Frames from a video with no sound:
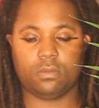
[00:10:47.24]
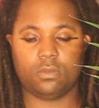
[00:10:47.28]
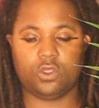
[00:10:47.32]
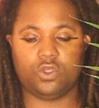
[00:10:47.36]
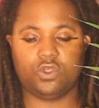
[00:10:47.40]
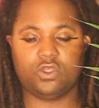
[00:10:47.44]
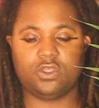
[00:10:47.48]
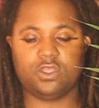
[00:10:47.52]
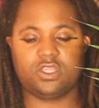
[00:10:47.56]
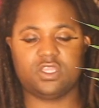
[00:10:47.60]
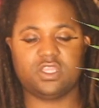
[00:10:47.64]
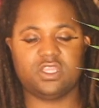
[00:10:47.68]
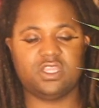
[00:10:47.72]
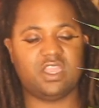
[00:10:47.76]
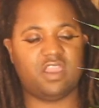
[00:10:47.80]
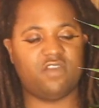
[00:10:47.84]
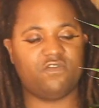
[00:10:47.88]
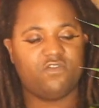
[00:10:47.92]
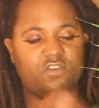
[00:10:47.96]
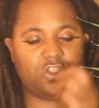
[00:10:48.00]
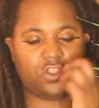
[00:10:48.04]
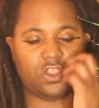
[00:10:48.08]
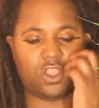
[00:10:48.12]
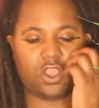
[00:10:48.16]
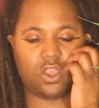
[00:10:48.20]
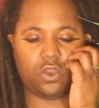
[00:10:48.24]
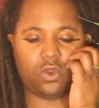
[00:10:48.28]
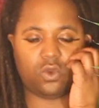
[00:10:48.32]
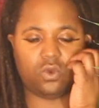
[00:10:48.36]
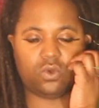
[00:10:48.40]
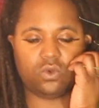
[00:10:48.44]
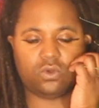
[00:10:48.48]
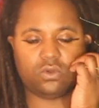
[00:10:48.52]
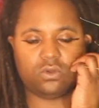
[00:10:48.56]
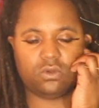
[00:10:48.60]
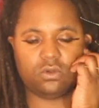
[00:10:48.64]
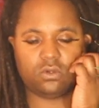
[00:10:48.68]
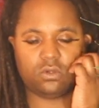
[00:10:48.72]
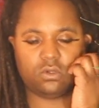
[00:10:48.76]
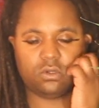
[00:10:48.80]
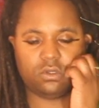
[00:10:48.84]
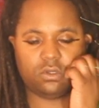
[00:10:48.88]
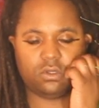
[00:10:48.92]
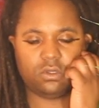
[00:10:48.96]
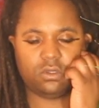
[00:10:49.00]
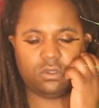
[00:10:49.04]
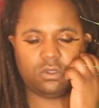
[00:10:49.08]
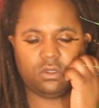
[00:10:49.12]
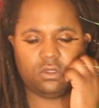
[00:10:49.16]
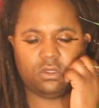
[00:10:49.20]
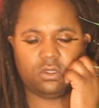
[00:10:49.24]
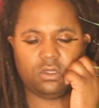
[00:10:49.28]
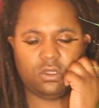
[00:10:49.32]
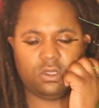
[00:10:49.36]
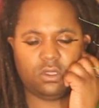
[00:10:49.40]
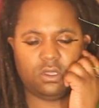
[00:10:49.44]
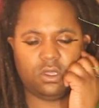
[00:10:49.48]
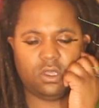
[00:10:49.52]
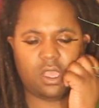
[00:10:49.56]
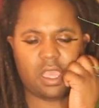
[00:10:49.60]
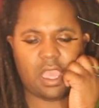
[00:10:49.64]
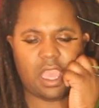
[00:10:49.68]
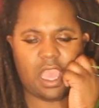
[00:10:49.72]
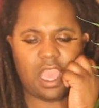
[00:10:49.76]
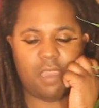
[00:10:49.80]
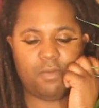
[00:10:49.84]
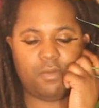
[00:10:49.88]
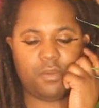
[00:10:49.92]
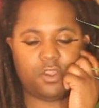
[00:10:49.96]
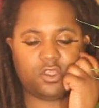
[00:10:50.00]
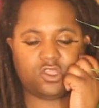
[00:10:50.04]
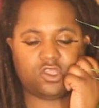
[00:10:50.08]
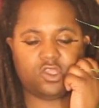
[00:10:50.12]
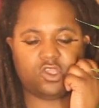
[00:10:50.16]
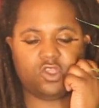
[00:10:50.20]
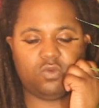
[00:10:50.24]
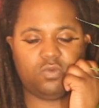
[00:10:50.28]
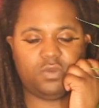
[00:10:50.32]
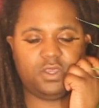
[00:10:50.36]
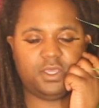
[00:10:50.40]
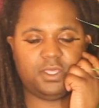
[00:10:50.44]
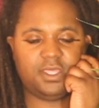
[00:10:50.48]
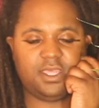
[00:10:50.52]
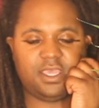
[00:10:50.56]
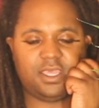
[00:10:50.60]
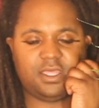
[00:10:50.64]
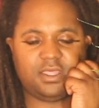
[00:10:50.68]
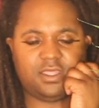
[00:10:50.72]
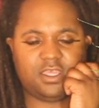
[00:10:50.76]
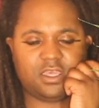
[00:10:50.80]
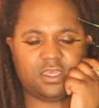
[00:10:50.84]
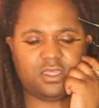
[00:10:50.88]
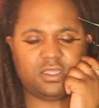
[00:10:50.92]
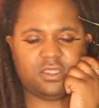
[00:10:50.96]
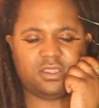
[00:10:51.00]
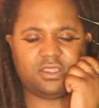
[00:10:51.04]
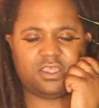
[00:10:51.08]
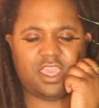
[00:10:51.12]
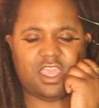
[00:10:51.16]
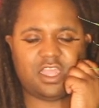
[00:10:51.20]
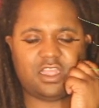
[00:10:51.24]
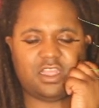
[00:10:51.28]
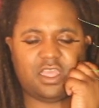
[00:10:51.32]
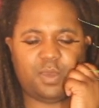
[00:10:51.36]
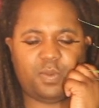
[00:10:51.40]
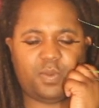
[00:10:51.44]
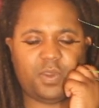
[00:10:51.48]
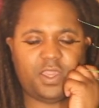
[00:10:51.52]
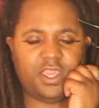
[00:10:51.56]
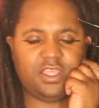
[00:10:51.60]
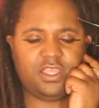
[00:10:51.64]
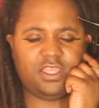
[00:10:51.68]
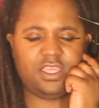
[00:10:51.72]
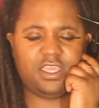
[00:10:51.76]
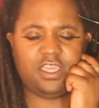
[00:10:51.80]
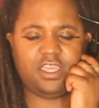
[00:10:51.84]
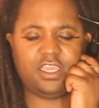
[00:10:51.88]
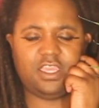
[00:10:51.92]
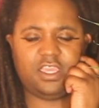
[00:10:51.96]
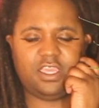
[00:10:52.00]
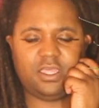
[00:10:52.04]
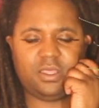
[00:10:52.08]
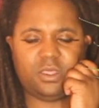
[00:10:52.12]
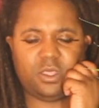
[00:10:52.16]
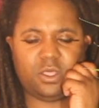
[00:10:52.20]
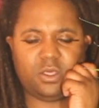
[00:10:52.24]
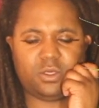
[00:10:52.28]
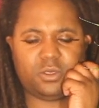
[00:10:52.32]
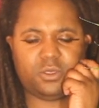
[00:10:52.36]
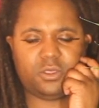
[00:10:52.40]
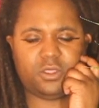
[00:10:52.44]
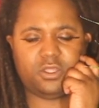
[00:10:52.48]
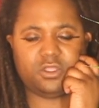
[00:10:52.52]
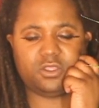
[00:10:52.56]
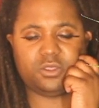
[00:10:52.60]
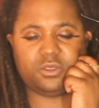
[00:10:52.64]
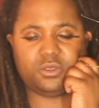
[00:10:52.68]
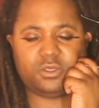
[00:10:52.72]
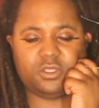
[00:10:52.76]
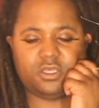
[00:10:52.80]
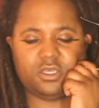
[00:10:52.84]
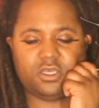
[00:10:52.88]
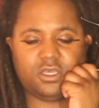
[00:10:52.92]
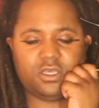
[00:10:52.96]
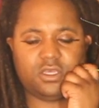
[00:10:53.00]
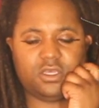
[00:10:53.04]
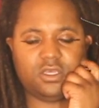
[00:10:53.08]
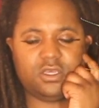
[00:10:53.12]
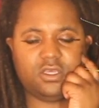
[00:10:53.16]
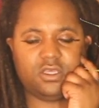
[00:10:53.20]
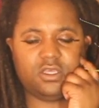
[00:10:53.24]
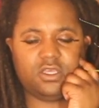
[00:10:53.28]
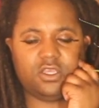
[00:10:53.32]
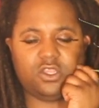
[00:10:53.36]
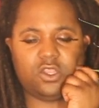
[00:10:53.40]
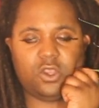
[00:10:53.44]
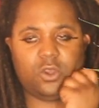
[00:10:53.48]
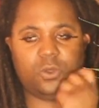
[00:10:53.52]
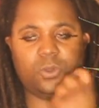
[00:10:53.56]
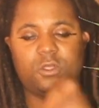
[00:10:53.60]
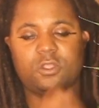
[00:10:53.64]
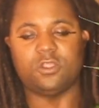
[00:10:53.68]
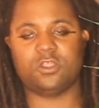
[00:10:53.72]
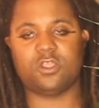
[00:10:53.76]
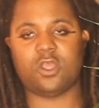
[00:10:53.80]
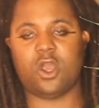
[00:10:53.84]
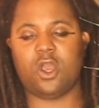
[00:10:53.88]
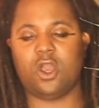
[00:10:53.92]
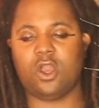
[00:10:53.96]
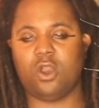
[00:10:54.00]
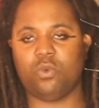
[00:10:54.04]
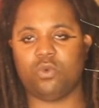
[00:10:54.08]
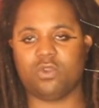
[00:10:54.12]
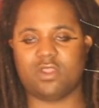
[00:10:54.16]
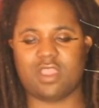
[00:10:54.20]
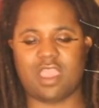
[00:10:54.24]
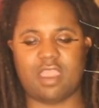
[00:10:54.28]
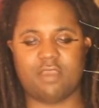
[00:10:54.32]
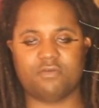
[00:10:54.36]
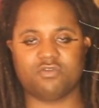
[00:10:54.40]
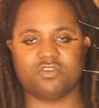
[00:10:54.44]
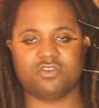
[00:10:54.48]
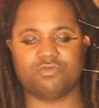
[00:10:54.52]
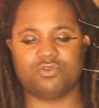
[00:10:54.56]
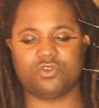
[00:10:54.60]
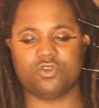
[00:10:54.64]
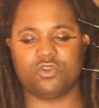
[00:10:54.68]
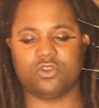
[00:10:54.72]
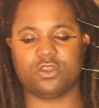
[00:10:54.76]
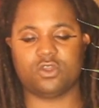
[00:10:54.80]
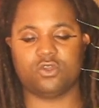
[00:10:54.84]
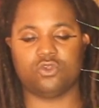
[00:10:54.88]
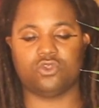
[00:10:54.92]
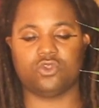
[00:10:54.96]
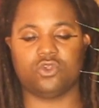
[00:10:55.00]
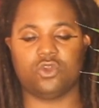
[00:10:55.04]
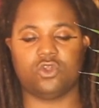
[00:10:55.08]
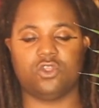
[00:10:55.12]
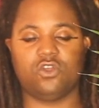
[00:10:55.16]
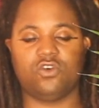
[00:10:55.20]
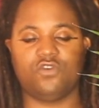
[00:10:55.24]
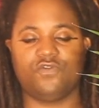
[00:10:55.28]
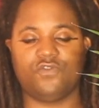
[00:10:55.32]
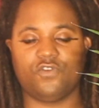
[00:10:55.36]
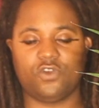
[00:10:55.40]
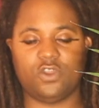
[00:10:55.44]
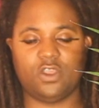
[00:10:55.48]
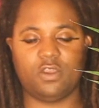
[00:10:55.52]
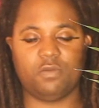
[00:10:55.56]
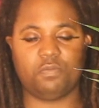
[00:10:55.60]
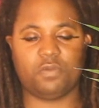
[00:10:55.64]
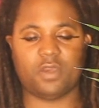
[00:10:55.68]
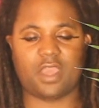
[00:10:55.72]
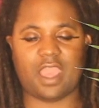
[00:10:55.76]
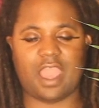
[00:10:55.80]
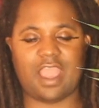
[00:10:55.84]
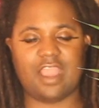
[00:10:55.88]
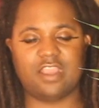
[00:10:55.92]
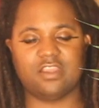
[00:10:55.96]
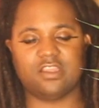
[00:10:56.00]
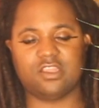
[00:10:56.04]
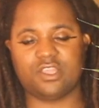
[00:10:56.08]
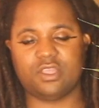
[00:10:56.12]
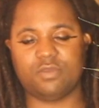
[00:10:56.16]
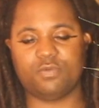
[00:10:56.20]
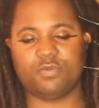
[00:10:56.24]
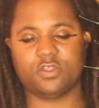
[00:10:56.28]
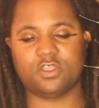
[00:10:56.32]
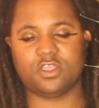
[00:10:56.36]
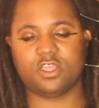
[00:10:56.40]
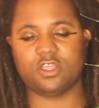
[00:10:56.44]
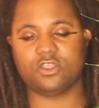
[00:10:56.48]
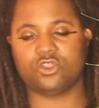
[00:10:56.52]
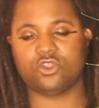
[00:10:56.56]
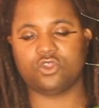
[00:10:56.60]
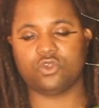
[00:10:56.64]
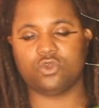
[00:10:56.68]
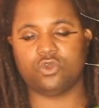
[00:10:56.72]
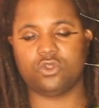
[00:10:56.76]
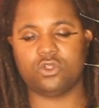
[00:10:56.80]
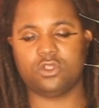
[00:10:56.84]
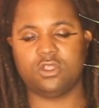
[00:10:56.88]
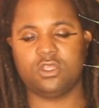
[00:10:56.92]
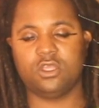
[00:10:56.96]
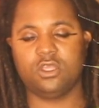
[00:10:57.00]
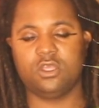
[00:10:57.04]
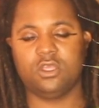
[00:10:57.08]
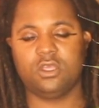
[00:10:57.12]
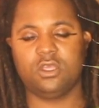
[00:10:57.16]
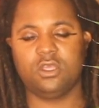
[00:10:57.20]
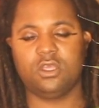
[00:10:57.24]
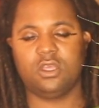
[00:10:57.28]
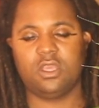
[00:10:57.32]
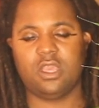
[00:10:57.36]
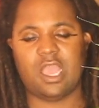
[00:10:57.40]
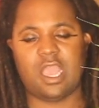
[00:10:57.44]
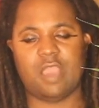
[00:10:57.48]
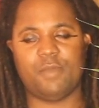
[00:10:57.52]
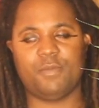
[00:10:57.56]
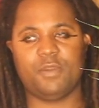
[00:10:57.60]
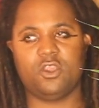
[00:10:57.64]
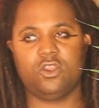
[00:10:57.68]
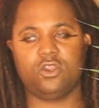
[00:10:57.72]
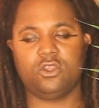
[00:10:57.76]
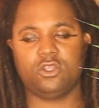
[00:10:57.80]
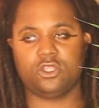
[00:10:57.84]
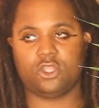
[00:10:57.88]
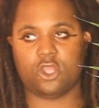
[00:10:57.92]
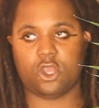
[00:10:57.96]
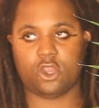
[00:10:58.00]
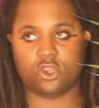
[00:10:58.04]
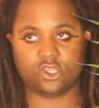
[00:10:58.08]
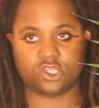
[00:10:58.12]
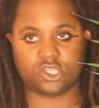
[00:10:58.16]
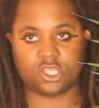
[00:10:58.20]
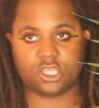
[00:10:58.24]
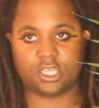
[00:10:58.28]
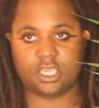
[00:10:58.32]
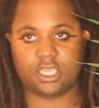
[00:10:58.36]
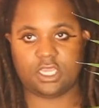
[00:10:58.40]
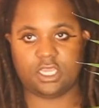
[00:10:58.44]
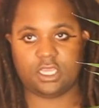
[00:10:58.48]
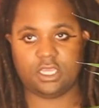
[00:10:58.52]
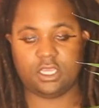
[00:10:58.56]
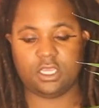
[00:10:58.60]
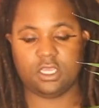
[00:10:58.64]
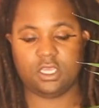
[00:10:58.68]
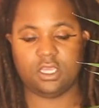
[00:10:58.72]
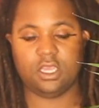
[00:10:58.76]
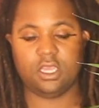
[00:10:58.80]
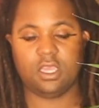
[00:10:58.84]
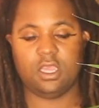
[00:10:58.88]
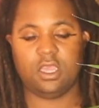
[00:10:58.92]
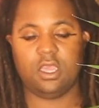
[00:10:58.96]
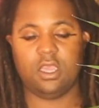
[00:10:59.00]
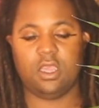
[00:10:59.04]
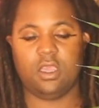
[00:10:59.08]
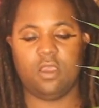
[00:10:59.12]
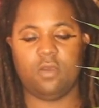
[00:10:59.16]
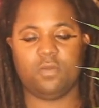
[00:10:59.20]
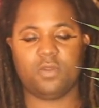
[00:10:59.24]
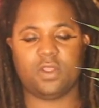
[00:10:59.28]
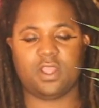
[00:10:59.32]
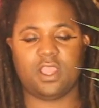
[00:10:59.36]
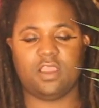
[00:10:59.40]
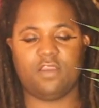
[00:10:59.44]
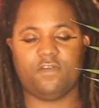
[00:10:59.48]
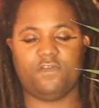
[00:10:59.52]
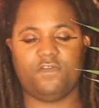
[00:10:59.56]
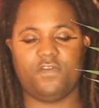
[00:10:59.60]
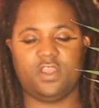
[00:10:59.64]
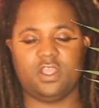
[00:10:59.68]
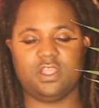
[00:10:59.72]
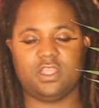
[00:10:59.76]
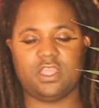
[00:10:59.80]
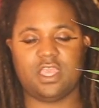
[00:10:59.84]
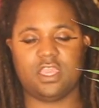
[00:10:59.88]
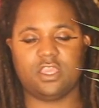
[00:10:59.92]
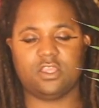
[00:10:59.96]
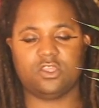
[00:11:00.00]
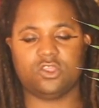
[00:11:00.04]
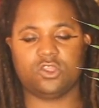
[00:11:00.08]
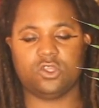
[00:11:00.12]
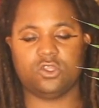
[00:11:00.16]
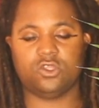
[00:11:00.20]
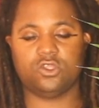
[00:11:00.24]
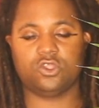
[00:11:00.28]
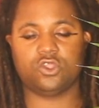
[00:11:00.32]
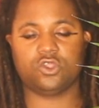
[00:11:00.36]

you just never know. I'm assuming the, the, the L A P D, the, the, the, you know, the law would have some sort of control over it, but I see potential, I'm hearing larceny, but I feel like certain